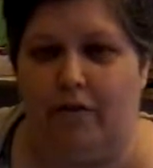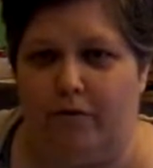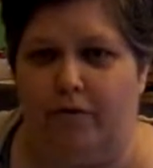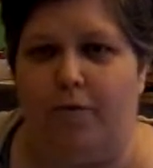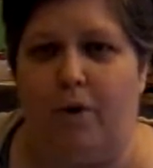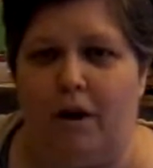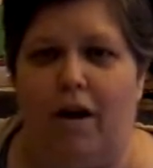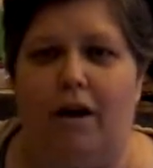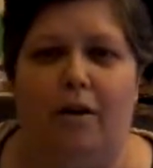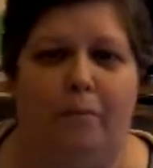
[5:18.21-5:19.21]
for
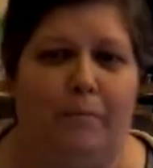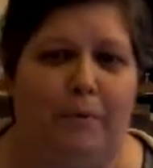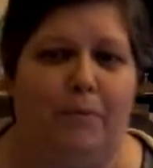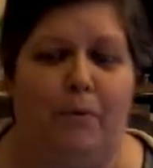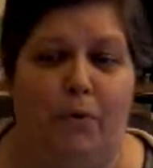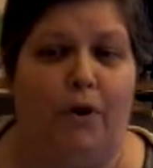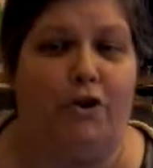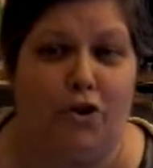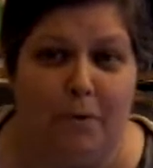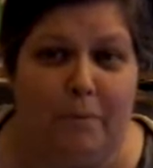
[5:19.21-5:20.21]
people who are
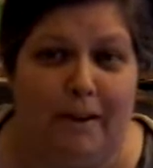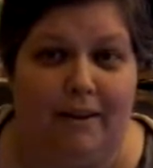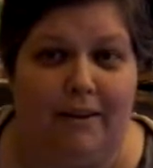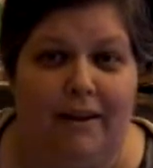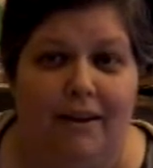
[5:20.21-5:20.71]
German,